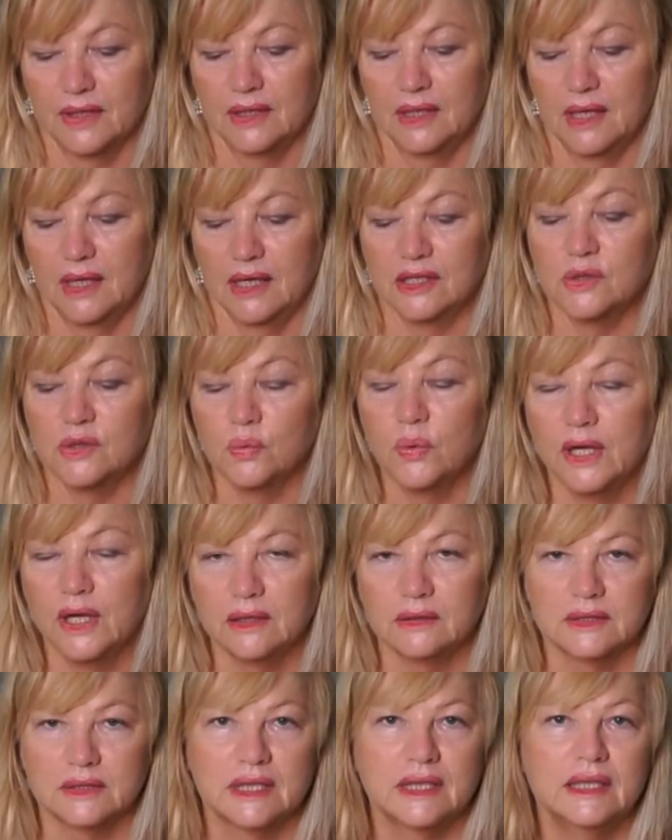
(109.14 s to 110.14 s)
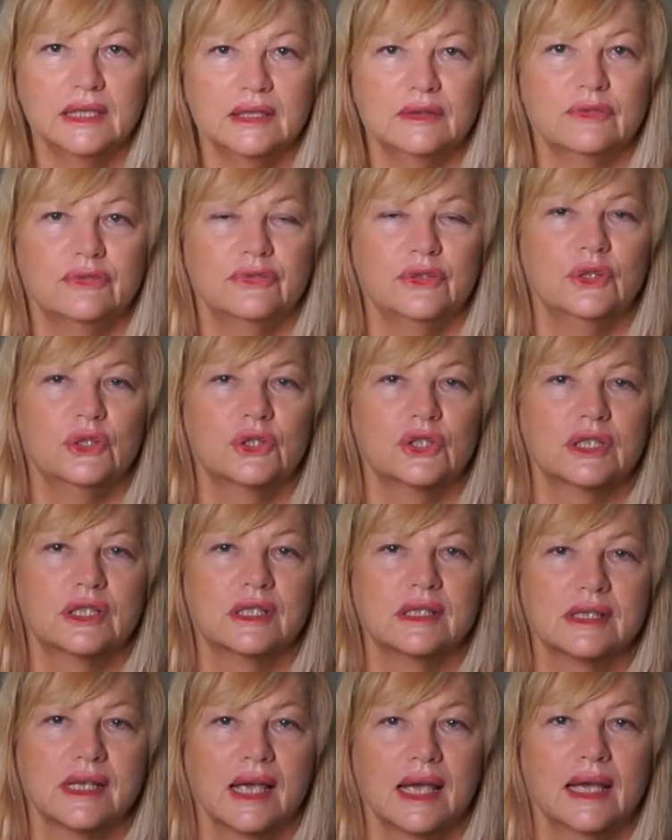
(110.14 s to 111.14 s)
as well tea
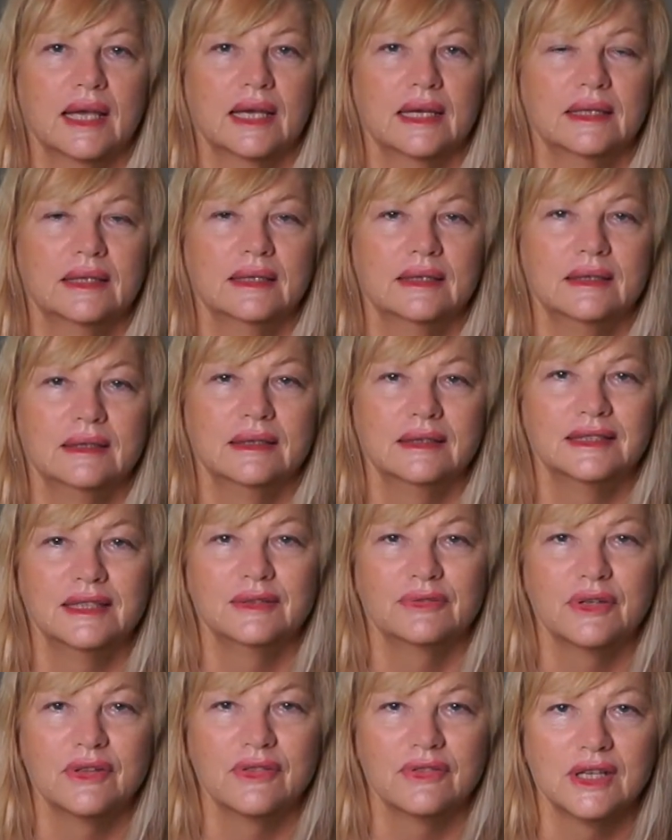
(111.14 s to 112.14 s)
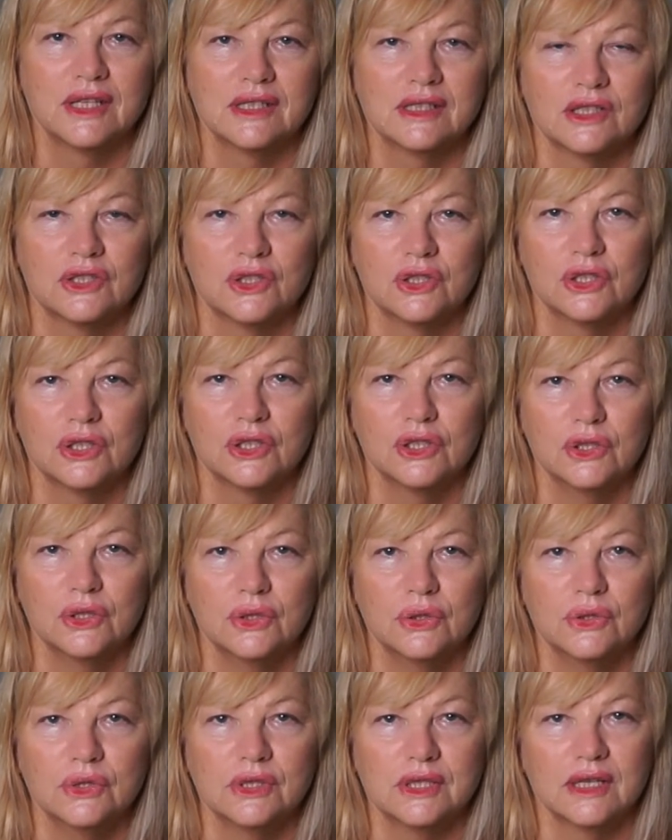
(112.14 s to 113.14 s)
infusions and different things that you can
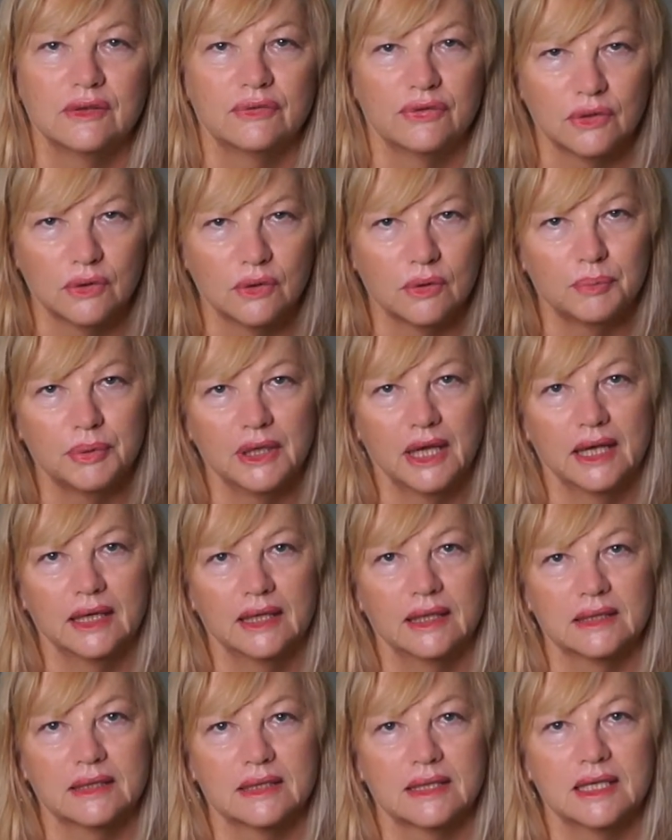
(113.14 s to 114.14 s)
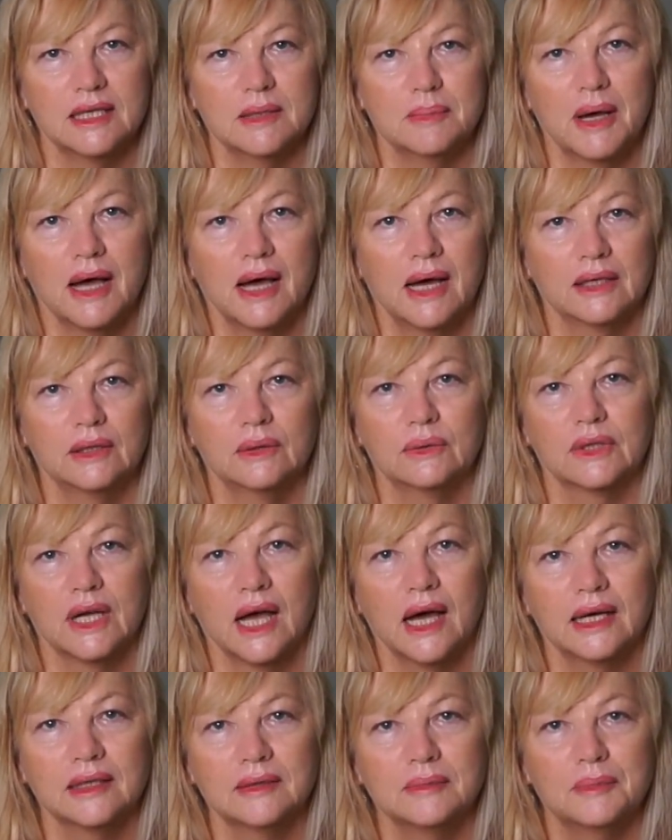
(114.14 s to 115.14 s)
use if you're planning a tea party or
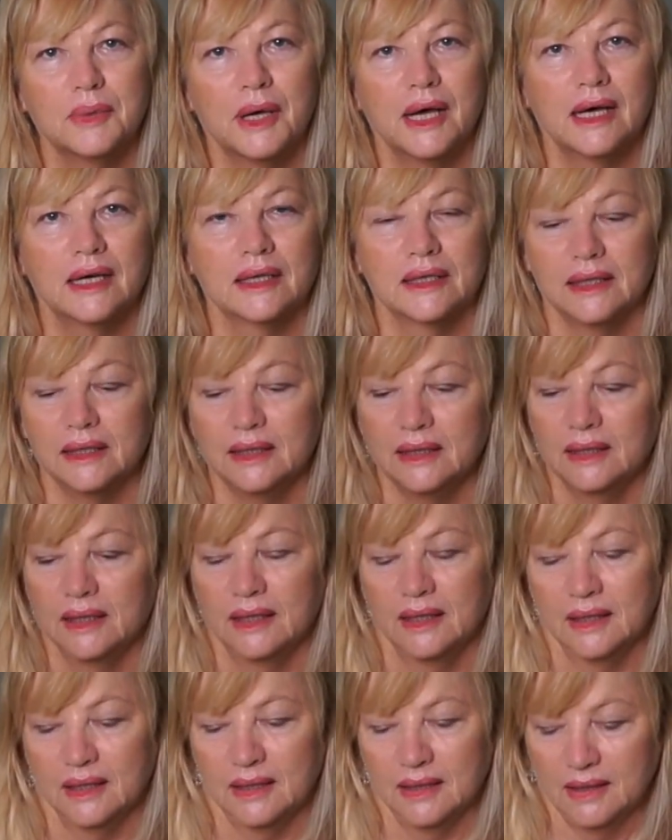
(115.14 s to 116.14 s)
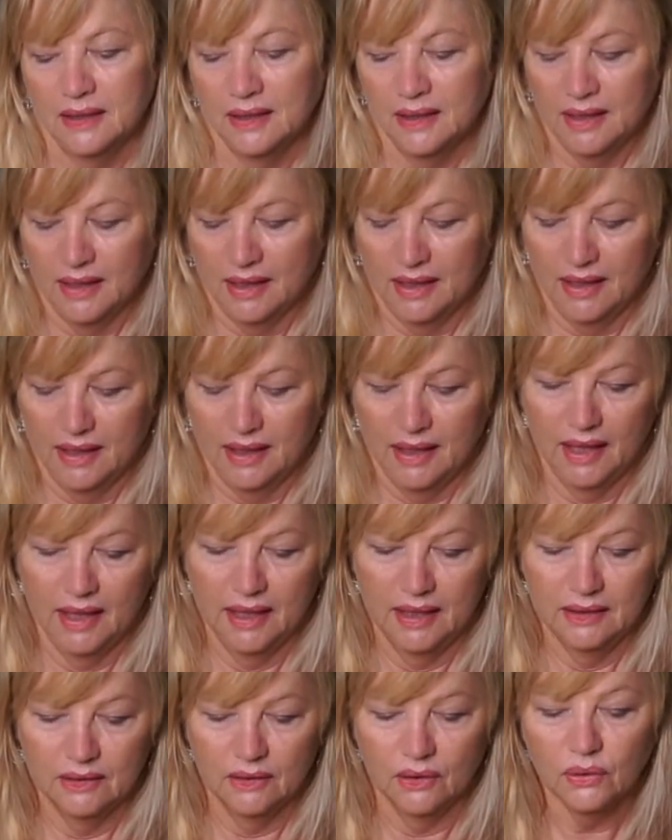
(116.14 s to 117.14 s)
garden party.
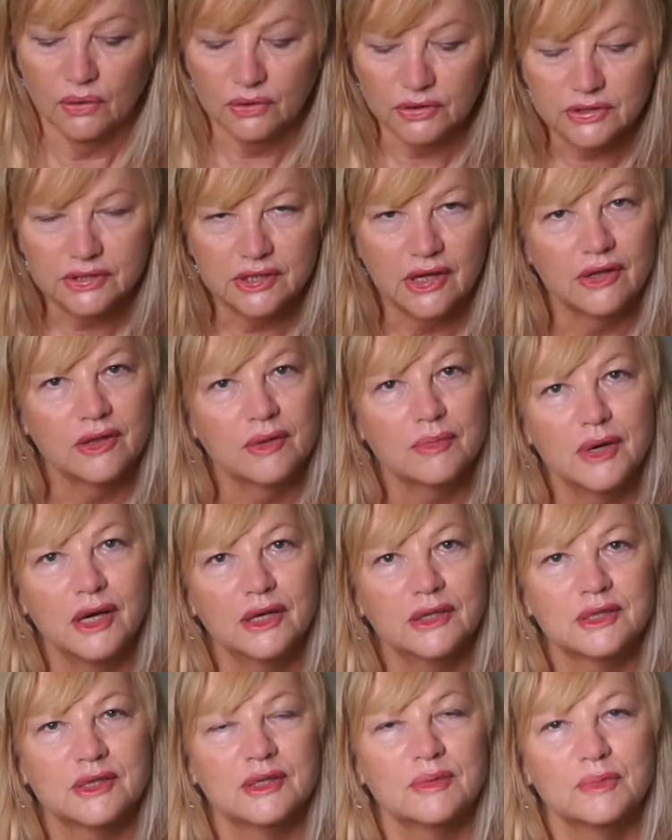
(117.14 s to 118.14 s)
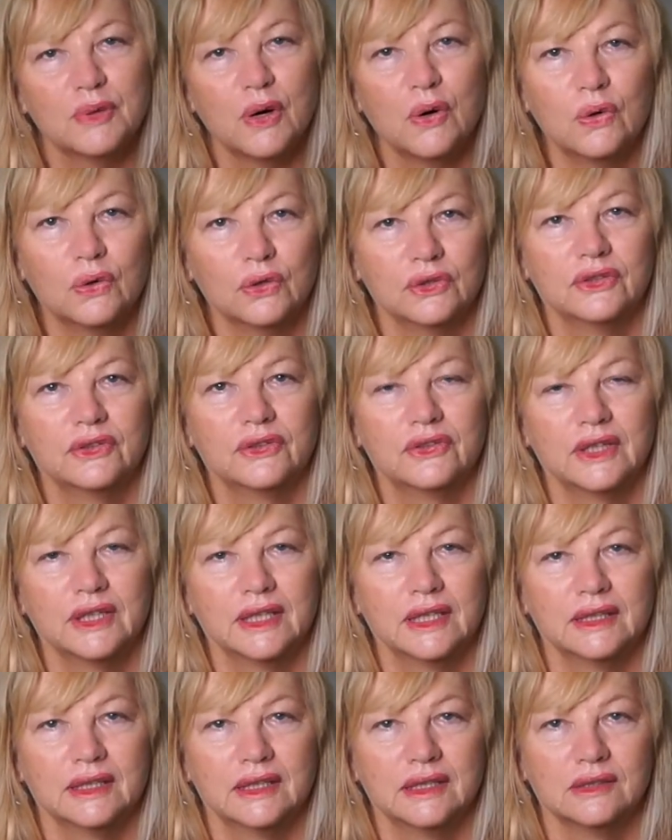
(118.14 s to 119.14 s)
And also the most important thing
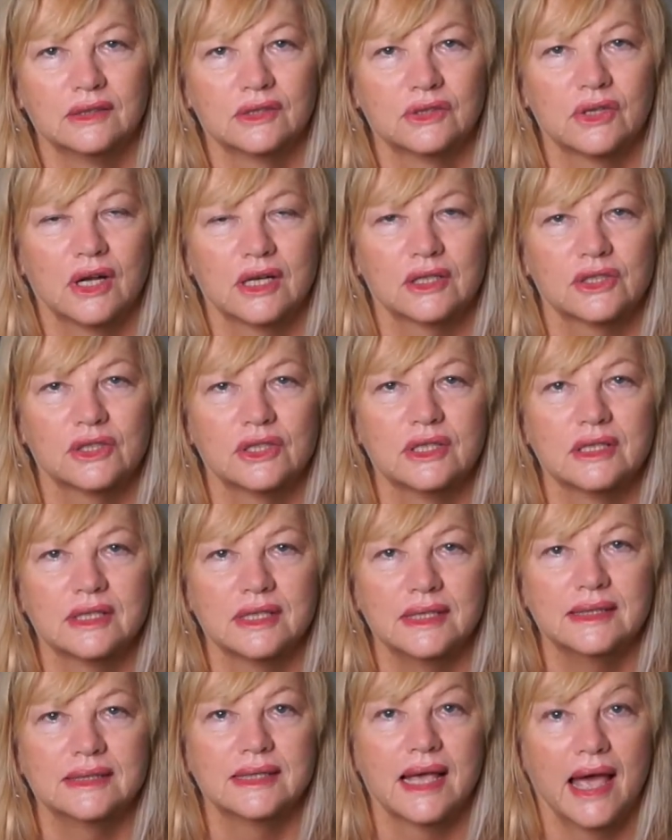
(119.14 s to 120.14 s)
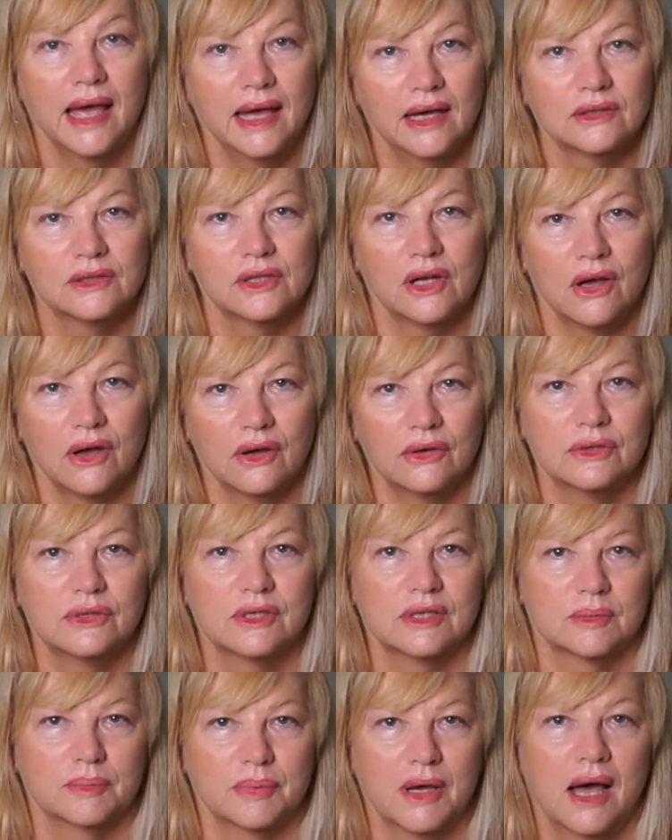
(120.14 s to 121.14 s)
in the instructions is how to
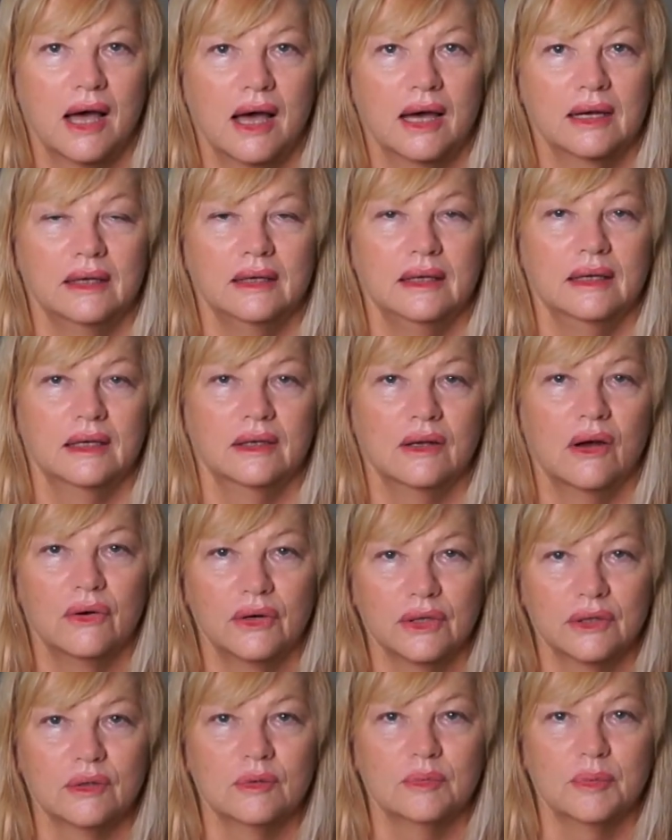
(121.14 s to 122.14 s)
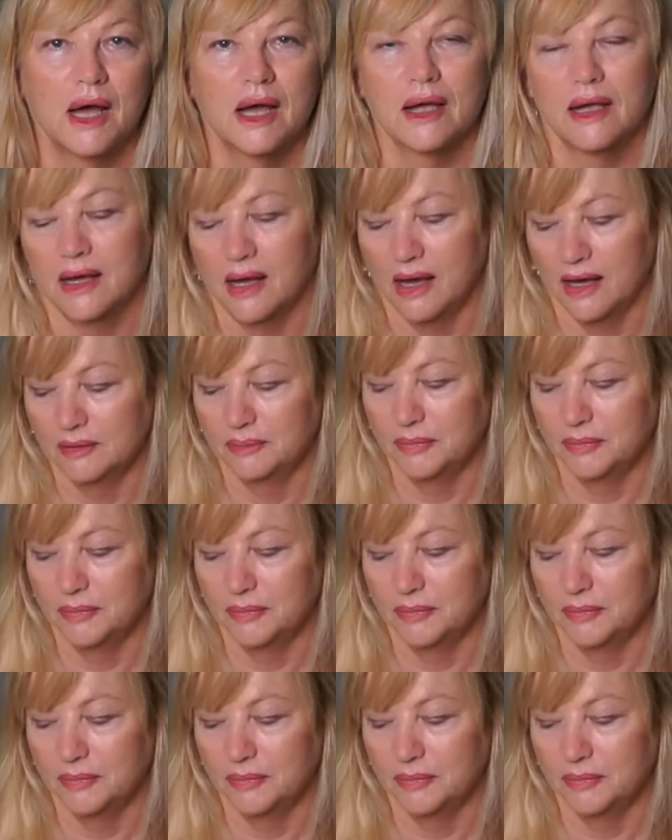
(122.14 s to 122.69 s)
host a party, an oracle card